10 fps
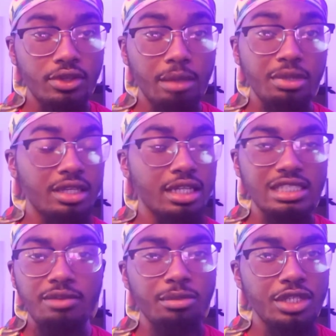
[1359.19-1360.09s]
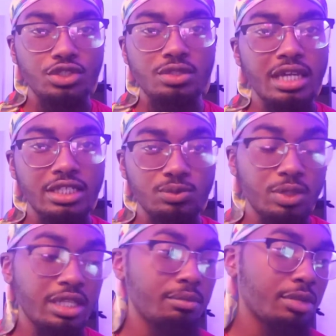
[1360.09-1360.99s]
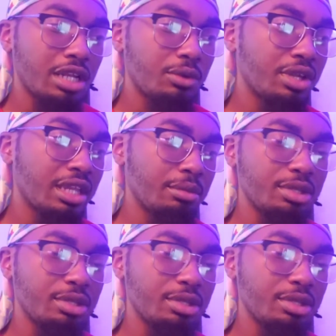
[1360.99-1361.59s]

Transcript: And because I've made you guys wait, by the way,